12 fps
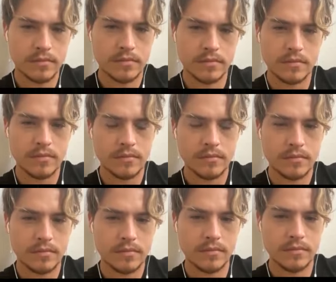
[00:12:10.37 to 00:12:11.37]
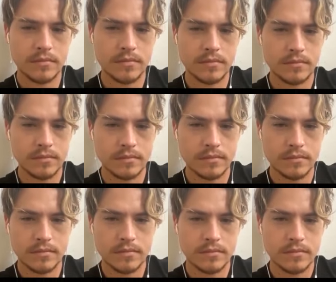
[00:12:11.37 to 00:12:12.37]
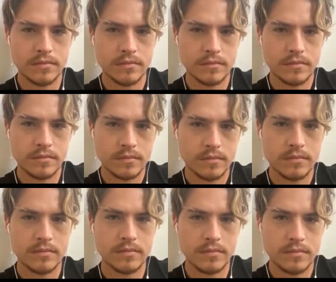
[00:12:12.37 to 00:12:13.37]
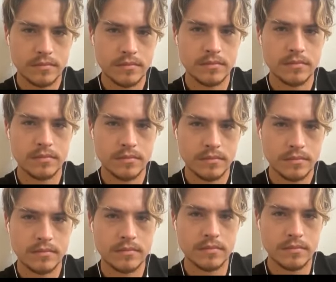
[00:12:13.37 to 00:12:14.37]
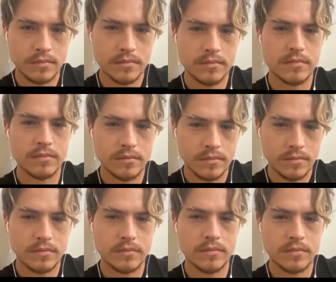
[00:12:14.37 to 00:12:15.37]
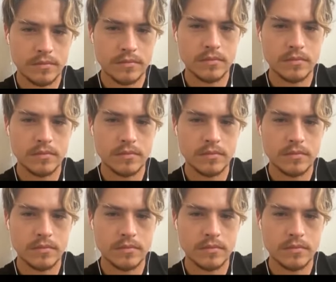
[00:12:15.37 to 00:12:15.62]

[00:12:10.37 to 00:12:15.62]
No words are spoken by the person on screen.